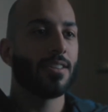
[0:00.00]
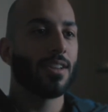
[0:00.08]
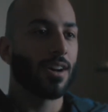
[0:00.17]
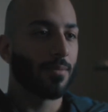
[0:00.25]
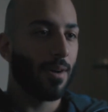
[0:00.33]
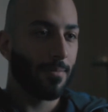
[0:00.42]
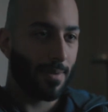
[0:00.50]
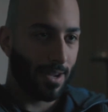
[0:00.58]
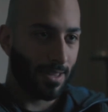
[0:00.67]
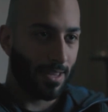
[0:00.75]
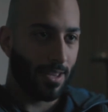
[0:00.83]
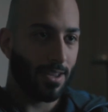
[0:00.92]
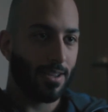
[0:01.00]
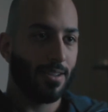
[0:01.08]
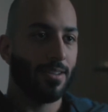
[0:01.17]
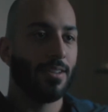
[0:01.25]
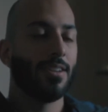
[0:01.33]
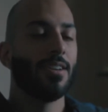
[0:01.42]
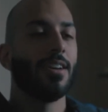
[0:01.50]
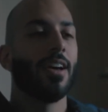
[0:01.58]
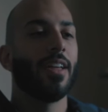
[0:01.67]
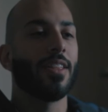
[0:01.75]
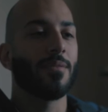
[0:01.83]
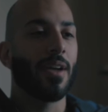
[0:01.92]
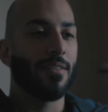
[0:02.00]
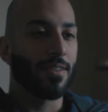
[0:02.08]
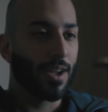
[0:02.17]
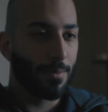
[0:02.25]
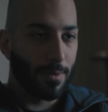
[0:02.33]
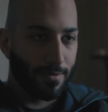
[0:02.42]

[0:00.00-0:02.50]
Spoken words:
talk about my day, and then we have a cup